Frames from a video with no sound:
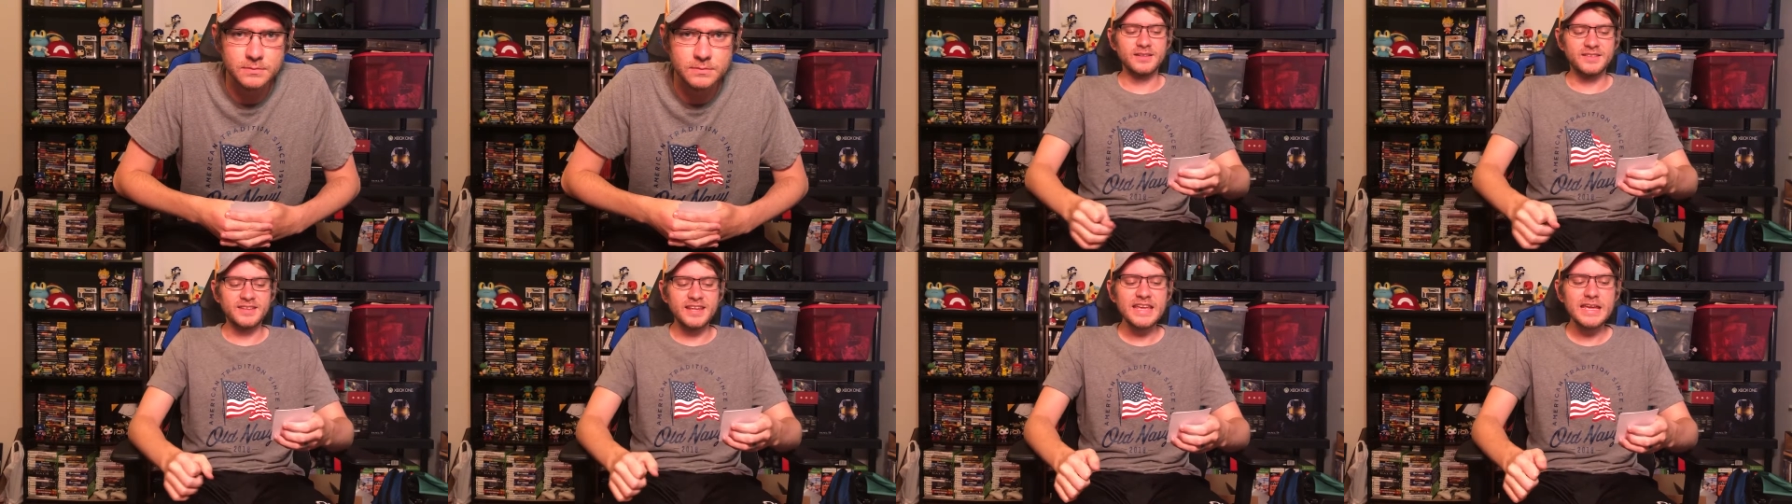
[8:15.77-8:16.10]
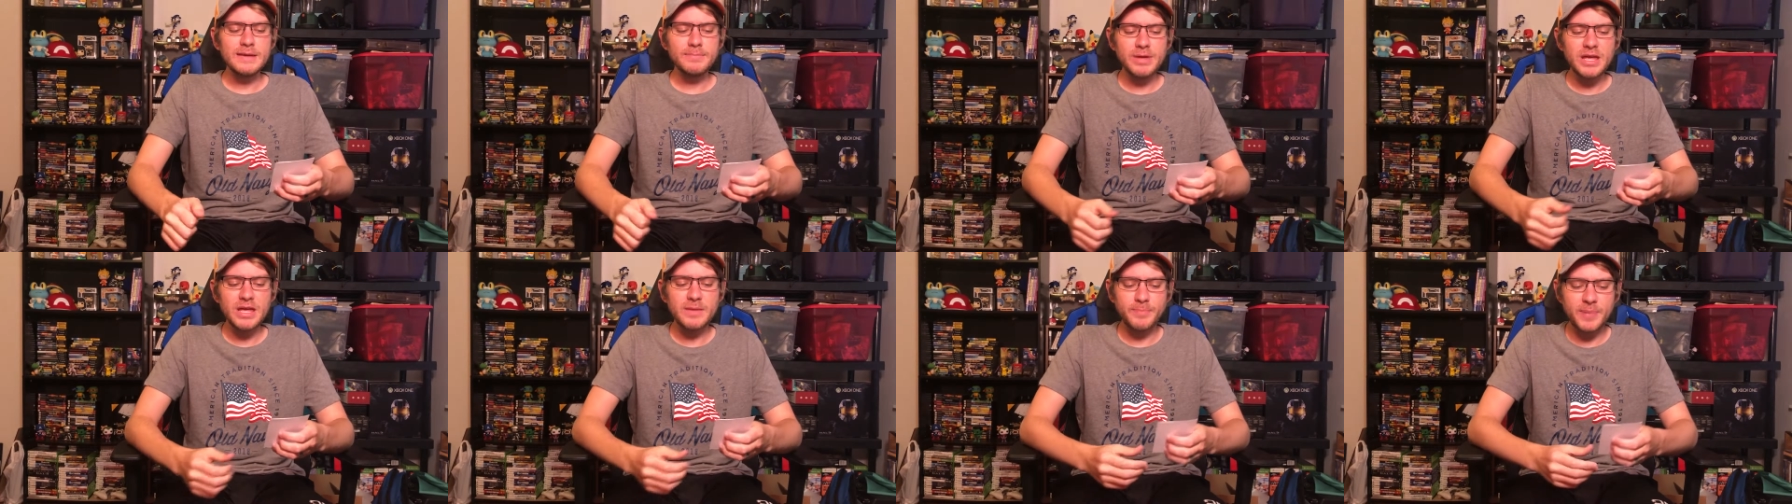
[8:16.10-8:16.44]
T
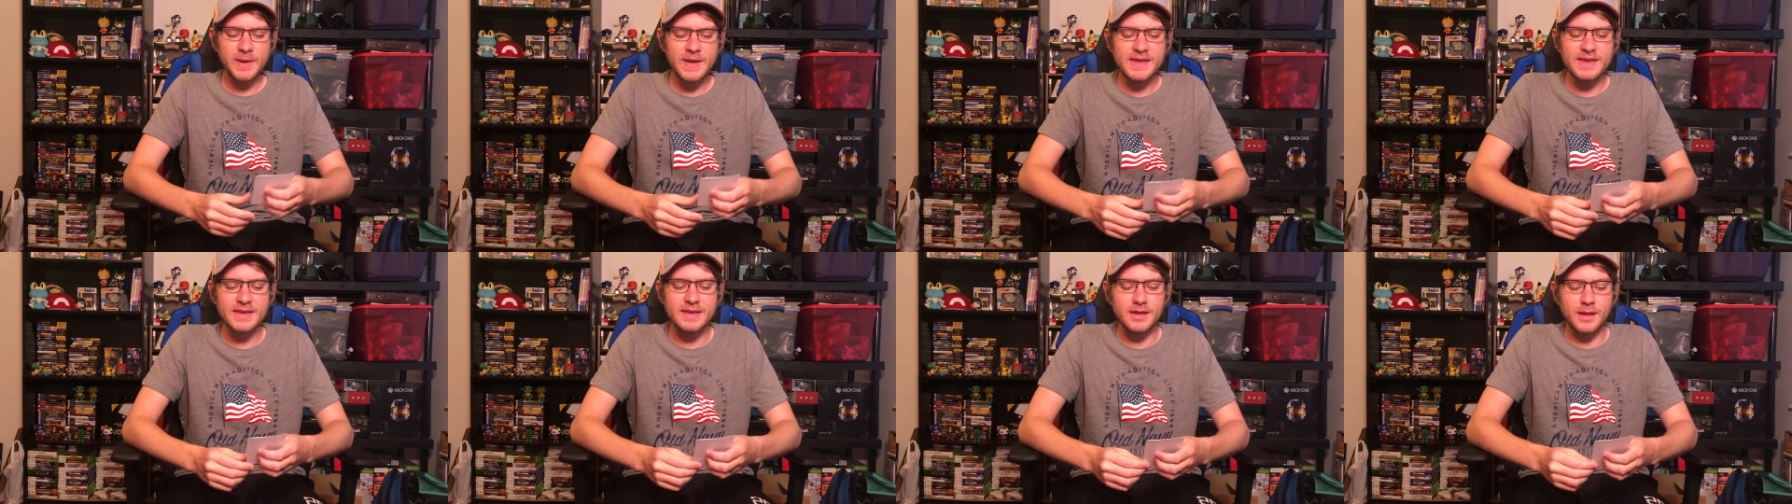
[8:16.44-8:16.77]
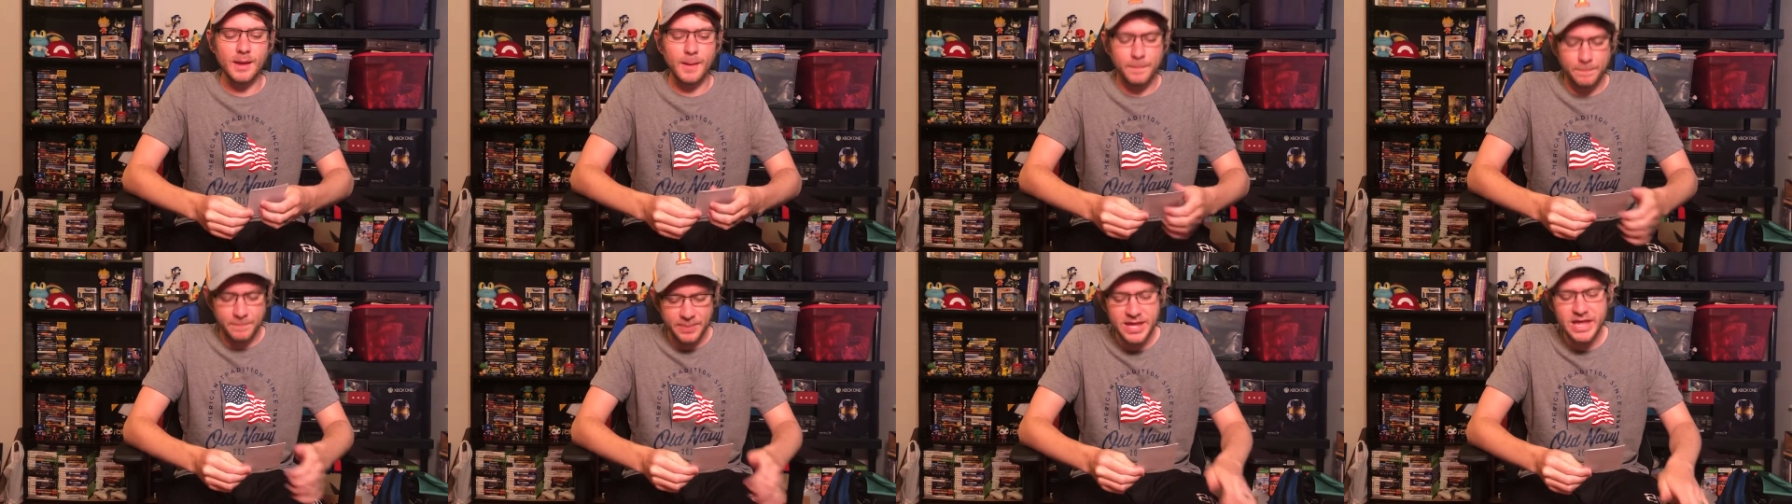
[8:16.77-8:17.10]
B
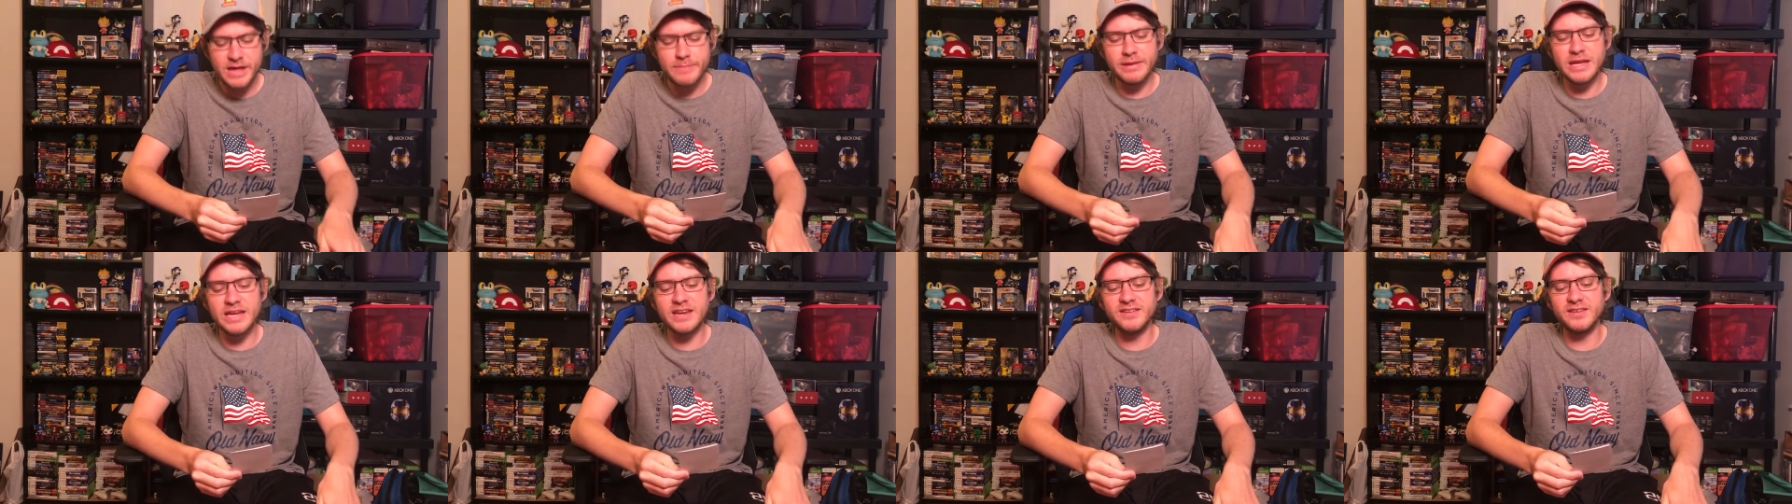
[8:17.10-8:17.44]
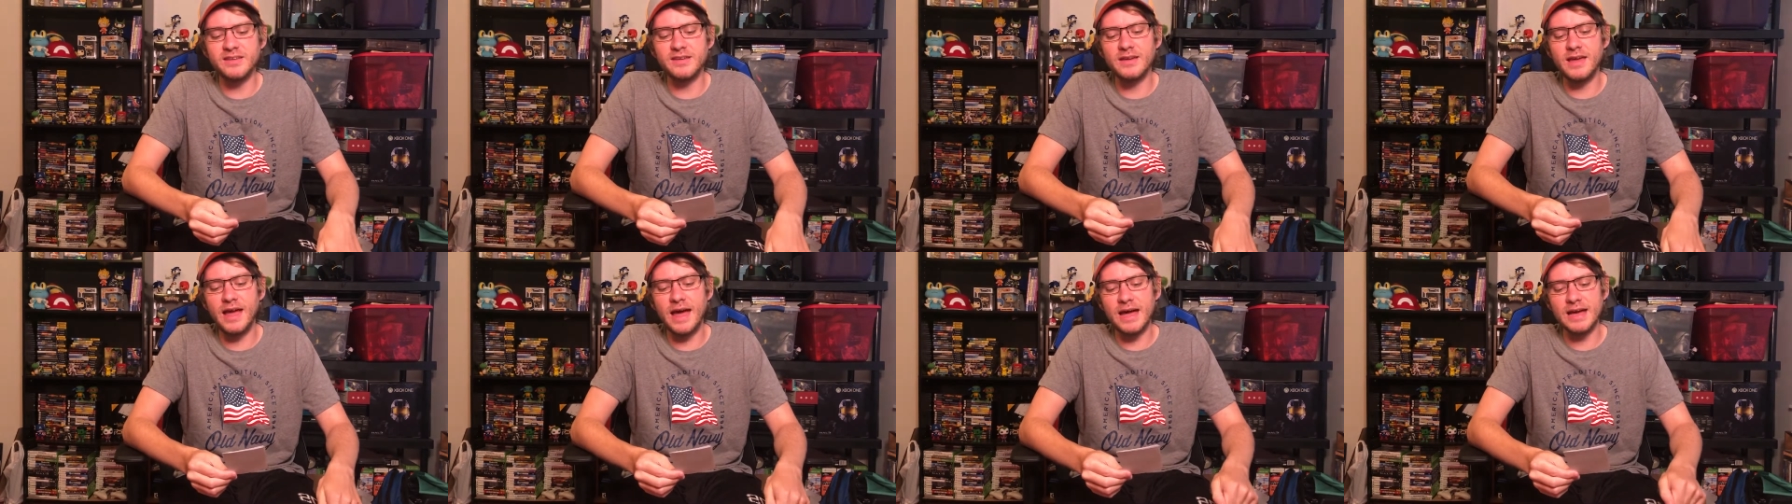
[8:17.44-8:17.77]
P P B
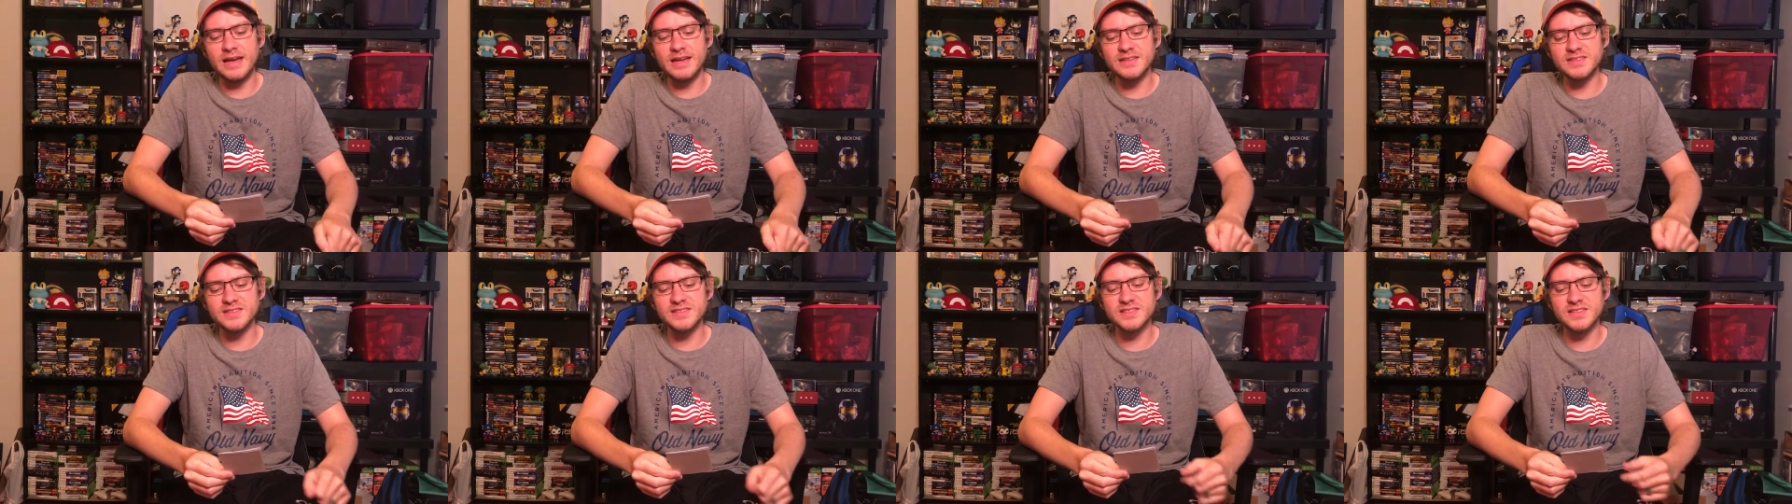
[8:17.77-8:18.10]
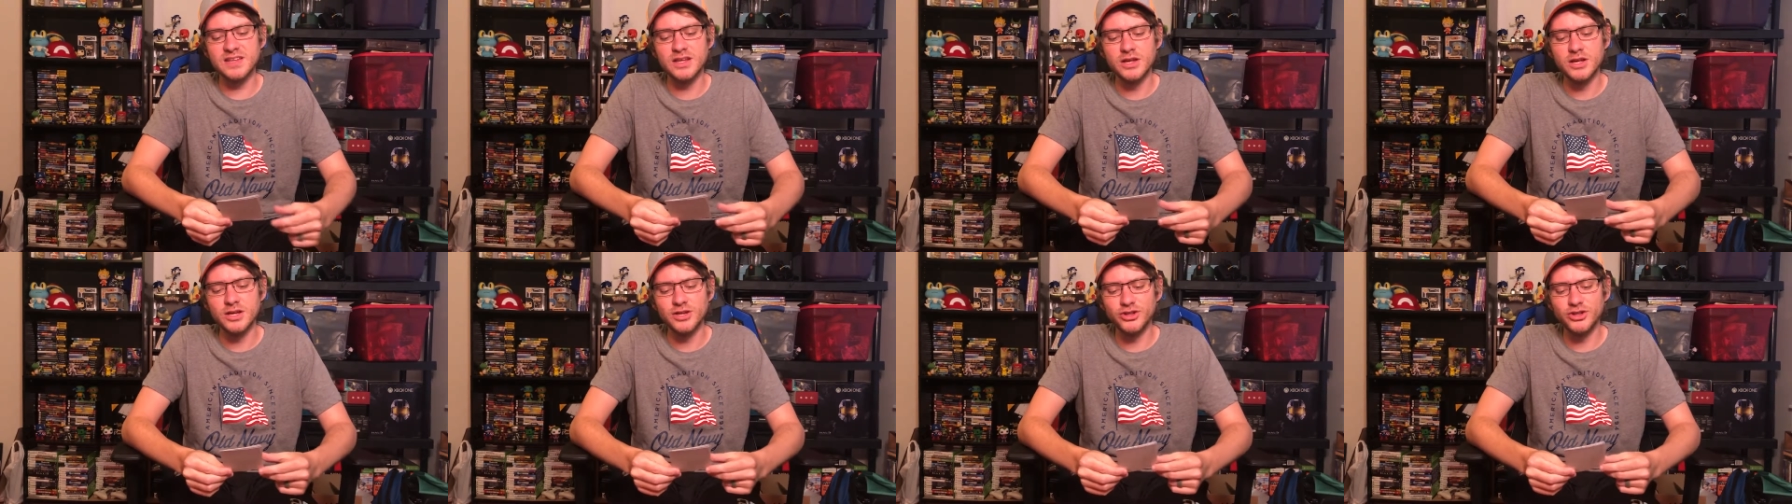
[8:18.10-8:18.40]
T asks,